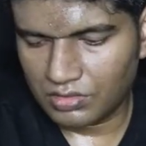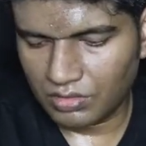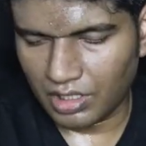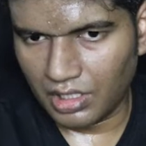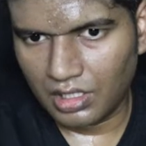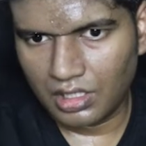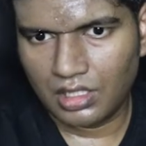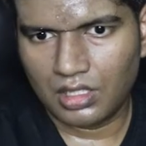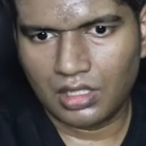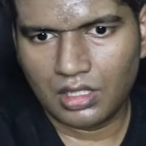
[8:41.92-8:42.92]
Okay,
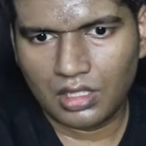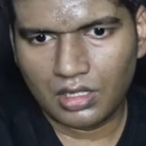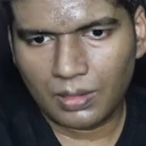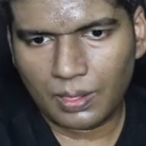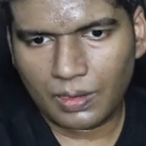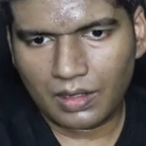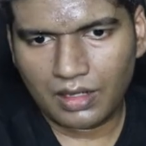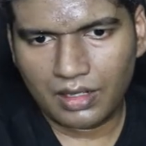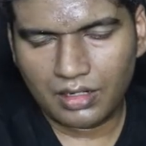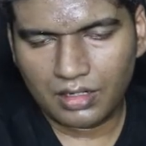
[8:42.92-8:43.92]

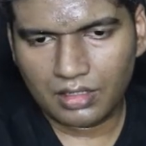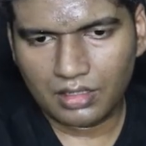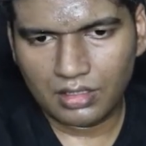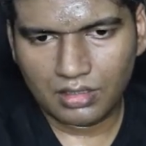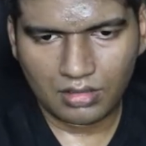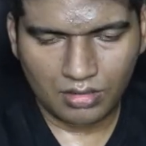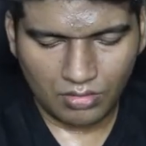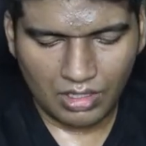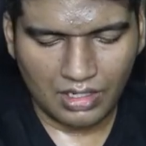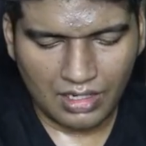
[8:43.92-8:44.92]
and here
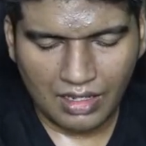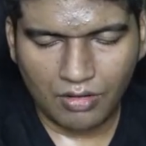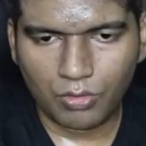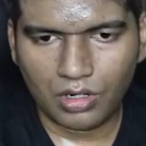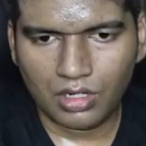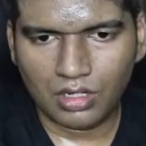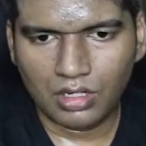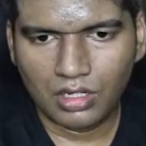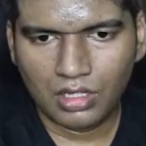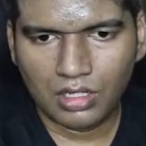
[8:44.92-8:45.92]
I'll have one
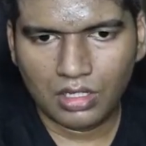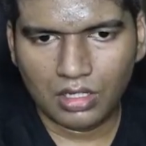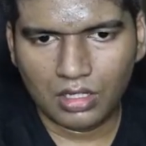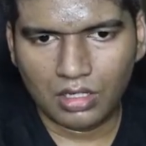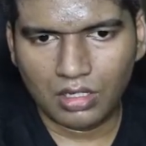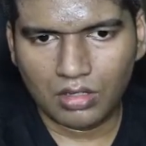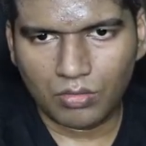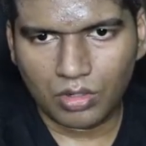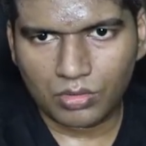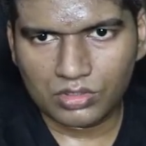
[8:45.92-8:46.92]

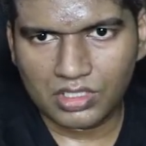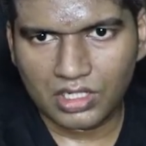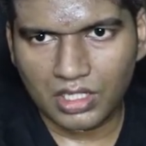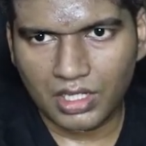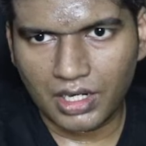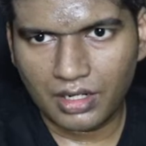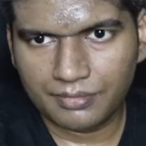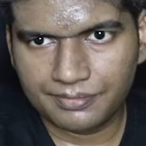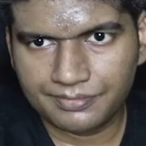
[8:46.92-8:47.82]
what was that I had?